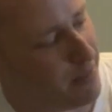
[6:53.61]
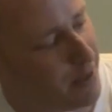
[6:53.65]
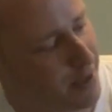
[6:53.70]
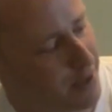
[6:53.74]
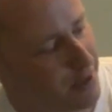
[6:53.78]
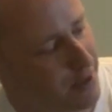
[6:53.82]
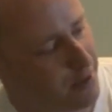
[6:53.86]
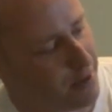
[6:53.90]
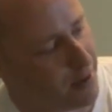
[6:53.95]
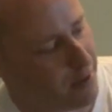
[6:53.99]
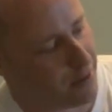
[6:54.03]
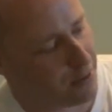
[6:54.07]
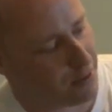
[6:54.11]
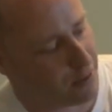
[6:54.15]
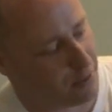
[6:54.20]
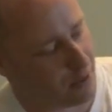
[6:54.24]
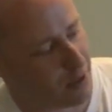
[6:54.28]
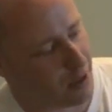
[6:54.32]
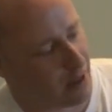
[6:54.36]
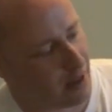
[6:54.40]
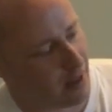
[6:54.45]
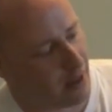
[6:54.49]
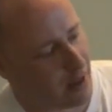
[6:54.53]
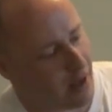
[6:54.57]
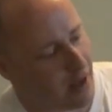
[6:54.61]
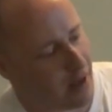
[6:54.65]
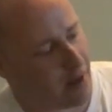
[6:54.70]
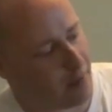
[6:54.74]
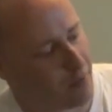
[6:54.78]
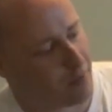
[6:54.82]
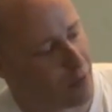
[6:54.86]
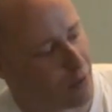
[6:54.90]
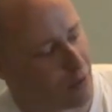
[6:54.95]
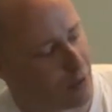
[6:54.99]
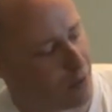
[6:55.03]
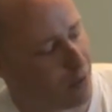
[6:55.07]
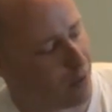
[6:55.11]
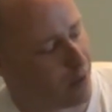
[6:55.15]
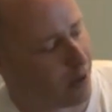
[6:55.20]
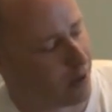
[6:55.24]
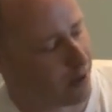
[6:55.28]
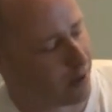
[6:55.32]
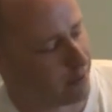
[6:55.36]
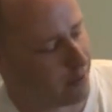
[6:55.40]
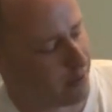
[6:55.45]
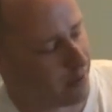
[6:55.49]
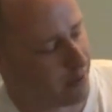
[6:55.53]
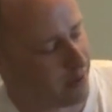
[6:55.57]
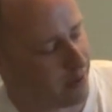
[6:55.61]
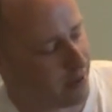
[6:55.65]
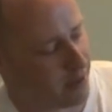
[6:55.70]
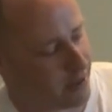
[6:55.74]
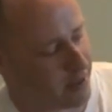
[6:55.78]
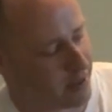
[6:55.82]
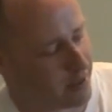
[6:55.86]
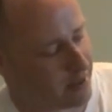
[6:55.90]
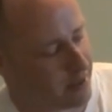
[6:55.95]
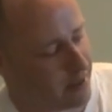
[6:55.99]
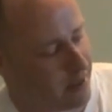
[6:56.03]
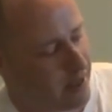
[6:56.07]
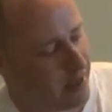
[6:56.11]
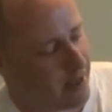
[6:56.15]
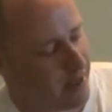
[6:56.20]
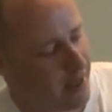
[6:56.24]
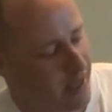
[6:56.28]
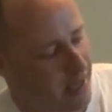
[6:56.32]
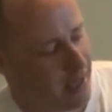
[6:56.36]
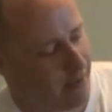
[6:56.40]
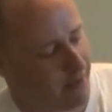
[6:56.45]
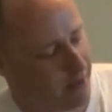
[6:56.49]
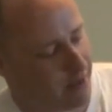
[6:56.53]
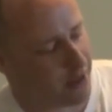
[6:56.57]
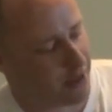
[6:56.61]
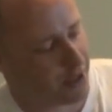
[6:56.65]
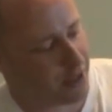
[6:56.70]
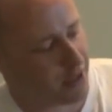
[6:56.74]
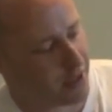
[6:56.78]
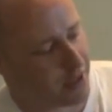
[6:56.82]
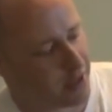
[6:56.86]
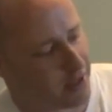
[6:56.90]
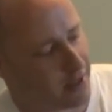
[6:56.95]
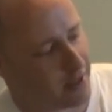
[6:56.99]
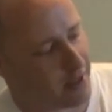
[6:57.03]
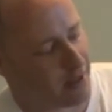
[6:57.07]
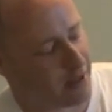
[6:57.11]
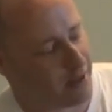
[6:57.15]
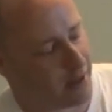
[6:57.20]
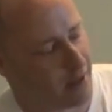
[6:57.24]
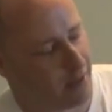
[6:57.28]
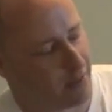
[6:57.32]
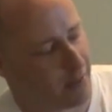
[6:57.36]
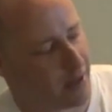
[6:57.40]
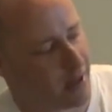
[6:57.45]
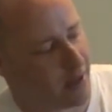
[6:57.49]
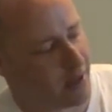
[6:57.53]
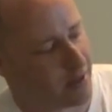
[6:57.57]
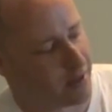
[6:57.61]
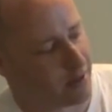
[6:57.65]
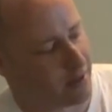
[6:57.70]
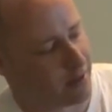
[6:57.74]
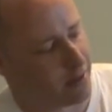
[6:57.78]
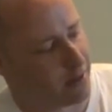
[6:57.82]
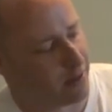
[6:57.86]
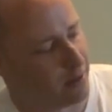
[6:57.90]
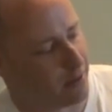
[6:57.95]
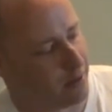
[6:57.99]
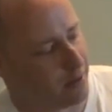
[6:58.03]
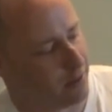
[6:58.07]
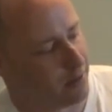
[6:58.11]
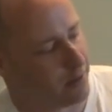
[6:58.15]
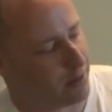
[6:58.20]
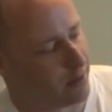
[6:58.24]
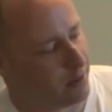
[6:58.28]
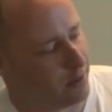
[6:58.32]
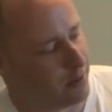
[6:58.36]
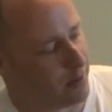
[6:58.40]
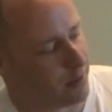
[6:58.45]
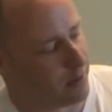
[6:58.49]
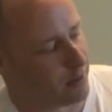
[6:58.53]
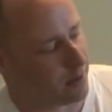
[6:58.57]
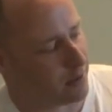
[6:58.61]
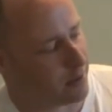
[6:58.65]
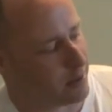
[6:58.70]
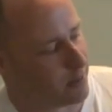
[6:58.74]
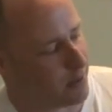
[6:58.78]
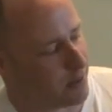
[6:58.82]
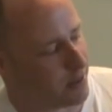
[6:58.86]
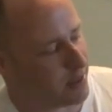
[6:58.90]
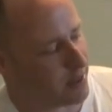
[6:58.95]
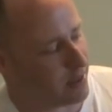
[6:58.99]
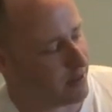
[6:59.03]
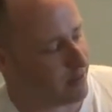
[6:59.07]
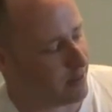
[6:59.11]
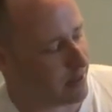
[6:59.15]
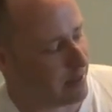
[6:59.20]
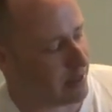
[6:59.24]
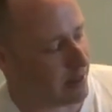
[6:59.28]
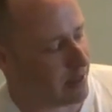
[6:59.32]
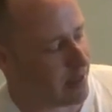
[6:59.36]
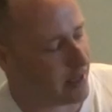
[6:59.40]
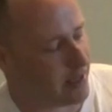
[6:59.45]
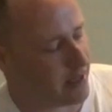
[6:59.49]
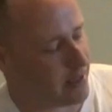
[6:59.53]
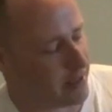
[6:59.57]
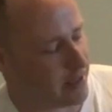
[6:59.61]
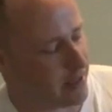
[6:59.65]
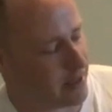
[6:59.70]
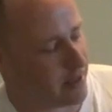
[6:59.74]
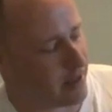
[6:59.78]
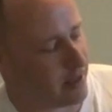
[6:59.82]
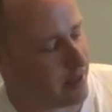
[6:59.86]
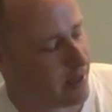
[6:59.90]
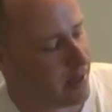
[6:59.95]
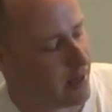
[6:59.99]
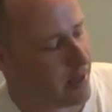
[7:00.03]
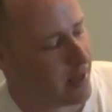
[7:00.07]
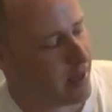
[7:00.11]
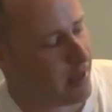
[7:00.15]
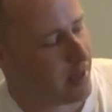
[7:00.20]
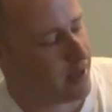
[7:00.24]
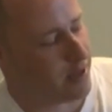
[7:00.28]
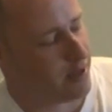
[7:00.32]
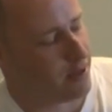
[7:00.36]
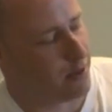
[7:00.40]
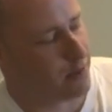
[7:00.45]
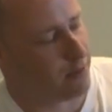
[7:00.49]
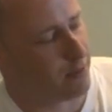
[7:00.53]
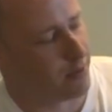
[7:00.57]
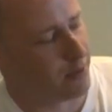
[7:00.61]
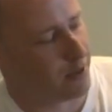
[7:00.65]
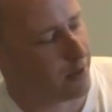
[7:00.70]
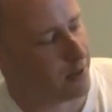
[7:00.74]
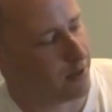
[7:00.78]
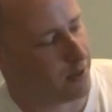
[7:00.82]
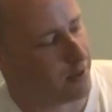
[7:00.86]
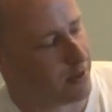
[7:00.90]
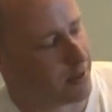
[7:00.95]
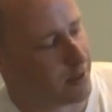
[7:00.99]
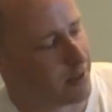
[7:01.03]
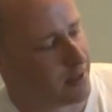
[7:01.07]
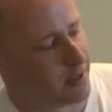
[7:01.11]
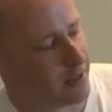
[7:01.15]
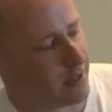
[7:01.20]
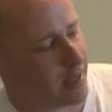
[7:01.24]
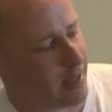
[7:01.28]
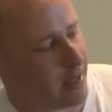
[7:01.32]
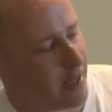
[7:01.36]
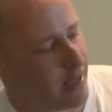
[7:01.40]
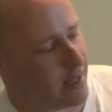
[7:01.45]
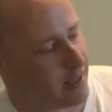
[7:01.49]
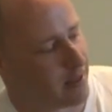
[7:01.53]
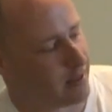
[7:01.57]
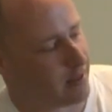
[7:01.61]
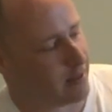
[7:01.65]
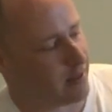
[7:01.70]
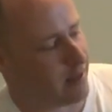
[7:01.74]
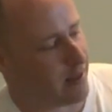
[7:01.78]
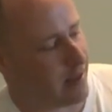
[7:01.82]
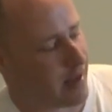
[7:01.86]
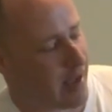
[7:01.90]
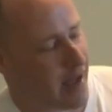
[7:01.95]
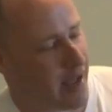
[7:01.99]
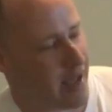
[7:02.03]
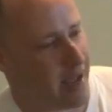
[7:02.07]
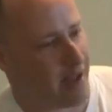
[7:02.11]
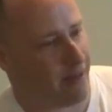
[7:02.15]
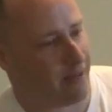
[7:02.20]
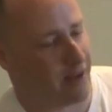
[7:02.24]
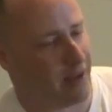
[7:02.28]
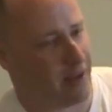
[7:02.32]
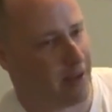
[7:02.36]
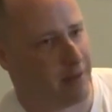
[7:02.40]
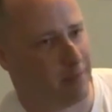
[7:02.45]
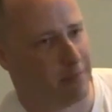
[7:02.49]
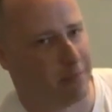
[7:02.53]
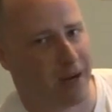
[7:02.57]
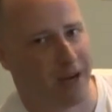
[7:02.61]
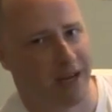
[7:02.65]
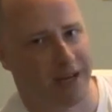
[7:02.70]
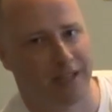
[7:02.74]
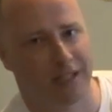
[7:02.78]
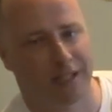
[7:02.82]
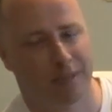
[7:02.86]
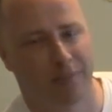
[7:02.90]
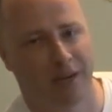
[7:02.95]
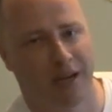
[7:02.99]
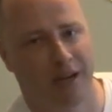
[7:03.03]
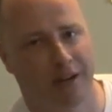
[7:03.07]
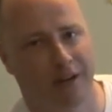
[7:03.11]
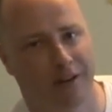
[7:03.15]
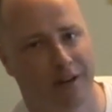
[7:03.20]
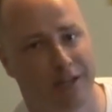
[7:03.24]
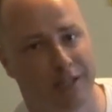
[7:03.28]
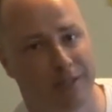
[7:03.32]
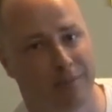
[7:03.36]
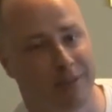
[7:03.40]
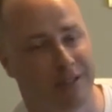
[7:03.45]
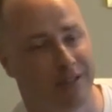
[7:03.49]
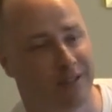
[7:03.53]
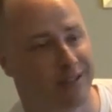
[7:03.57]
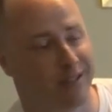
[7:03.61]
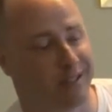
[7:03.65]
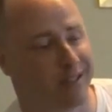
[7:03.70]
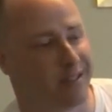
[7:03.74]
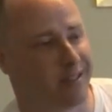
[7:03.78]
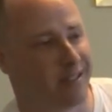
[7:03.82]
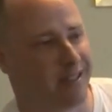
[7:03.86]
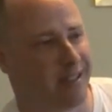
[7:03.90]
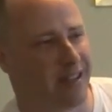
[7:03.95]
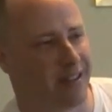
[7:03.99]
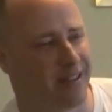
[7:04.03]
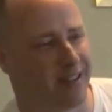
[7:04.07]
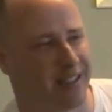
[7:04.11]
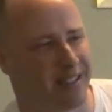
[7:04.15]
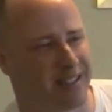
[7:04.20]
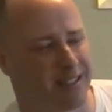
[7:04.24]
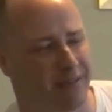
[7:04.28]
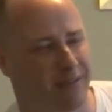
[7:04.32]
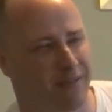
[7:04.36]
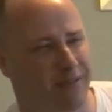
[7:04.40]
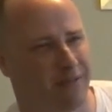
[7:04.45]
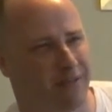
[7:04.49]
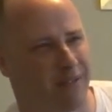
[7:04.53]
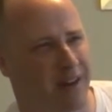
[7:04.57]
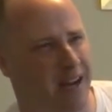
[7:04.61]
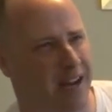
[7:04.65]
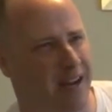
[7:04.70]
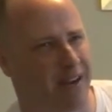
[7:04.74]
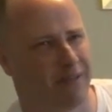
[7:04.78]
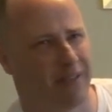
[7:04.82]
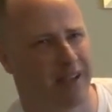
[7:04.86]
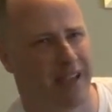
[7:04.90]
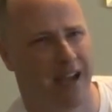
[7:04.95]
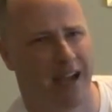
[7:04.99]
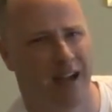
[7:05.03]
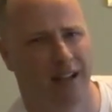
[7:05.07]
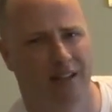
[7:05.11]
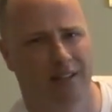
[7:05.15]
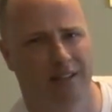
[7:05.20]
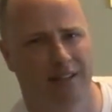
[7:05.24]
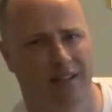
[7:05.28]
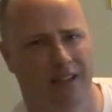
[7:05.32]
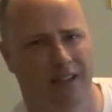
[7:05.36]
but you go through a lot more water with this. Even adjusting a thumb nozzle to your specific liking, you will notice that I have a Mytee Spider HP60. I think it's a 5-gallon